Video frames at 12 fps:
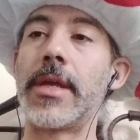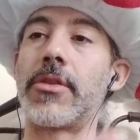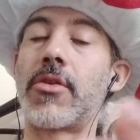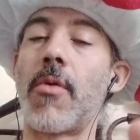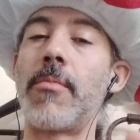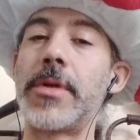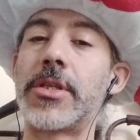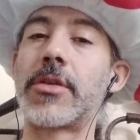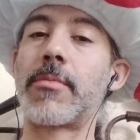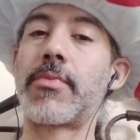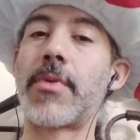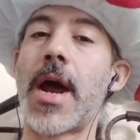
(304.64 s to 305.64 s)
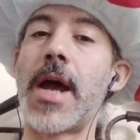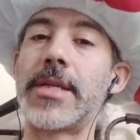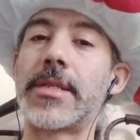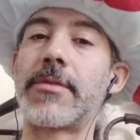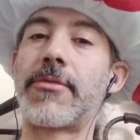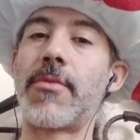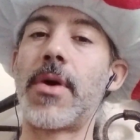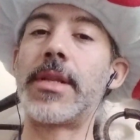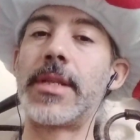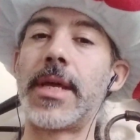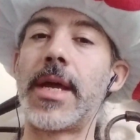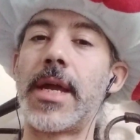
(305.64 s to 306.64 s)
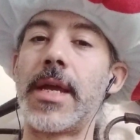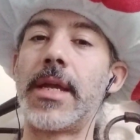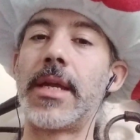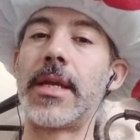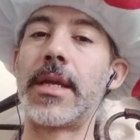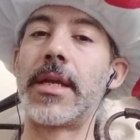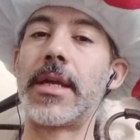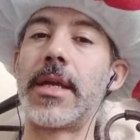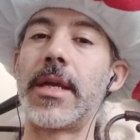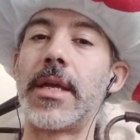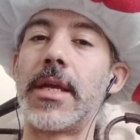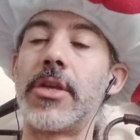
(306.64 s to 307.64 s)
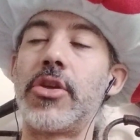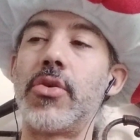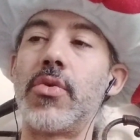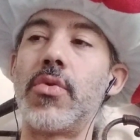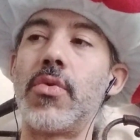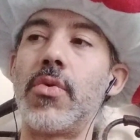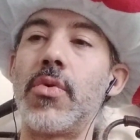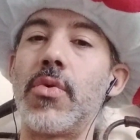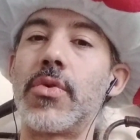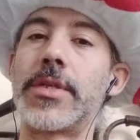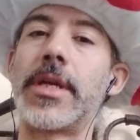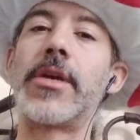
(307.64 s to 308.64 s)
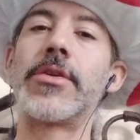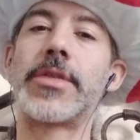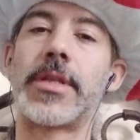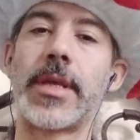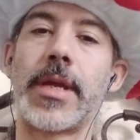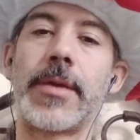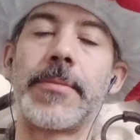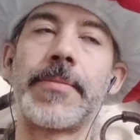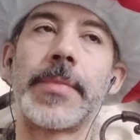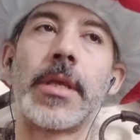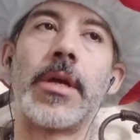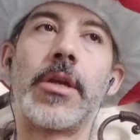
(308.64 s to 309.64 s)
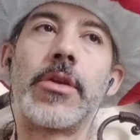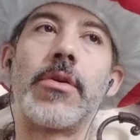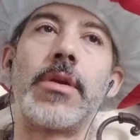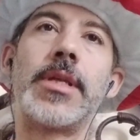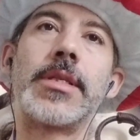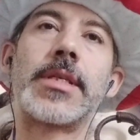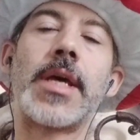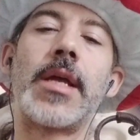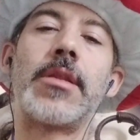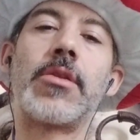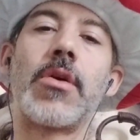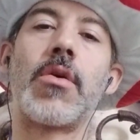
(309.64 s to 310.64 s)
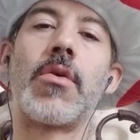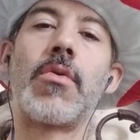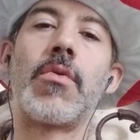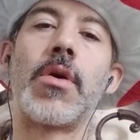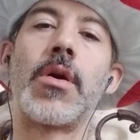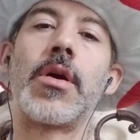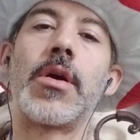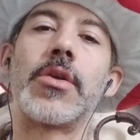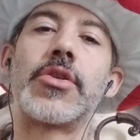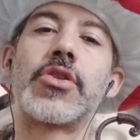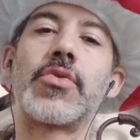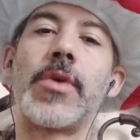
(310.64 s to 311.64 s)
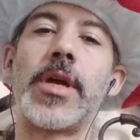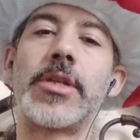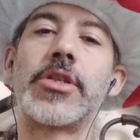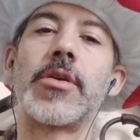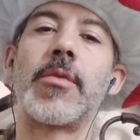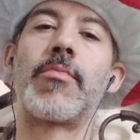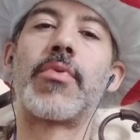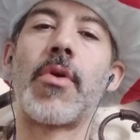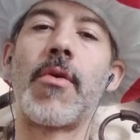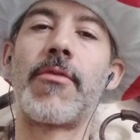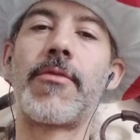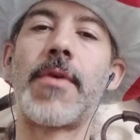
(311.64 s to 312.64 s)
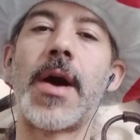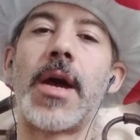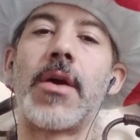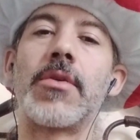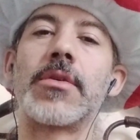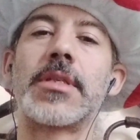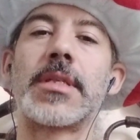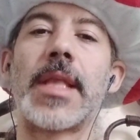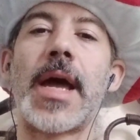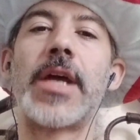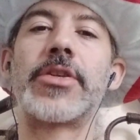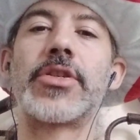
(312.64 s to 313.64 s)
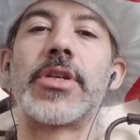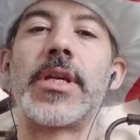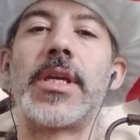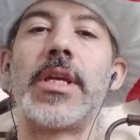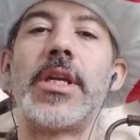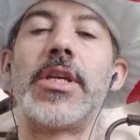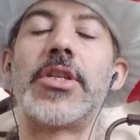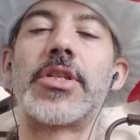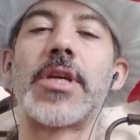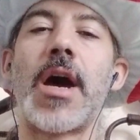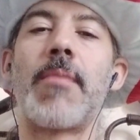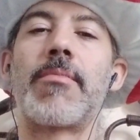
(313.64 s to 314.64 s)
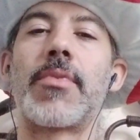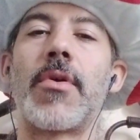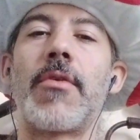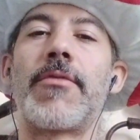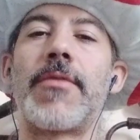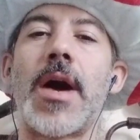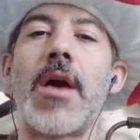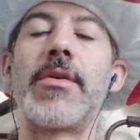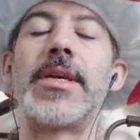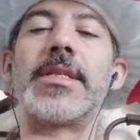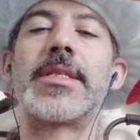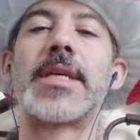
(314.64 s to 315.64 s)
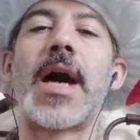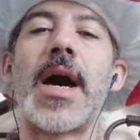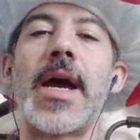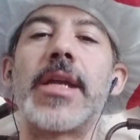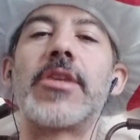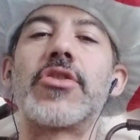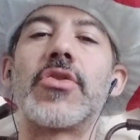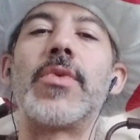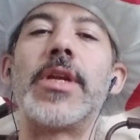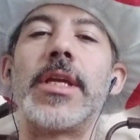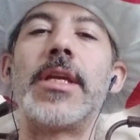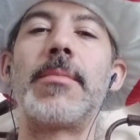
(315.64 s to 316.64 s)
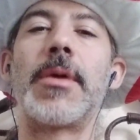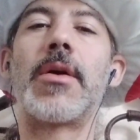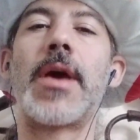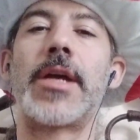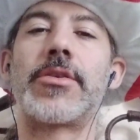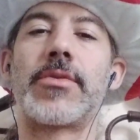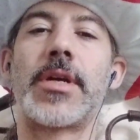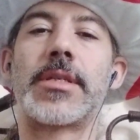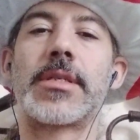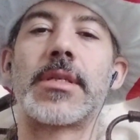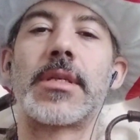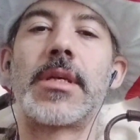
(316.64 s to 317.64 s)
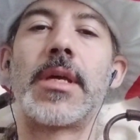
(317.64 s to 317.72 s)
don't be surprised if one day you see, here's the thing. Your Nintendo Switch profile / eShop profile is tied to an email address.